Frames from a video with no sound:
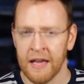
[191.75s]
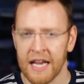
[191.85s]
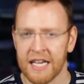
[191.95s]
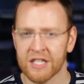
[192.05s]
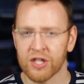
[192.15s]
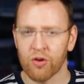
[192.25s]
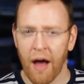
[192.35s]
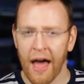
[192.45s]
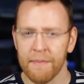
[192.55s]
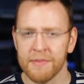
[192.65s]
he
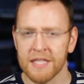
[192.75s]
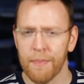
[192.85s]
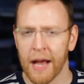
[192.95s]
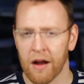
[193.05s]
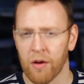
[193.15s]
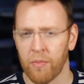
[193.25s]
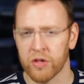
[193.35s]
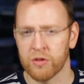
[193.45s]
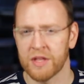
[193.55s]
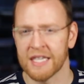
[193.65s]
describes the
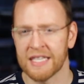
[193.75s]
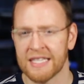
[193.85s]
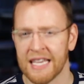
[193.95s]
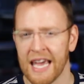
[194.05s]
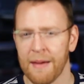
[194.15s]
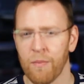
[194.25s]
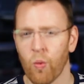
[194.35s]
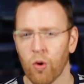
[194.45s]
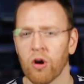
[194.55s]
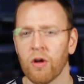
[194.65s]
parables with the same
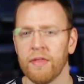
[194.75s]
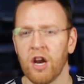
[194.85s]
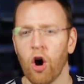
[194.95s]
word that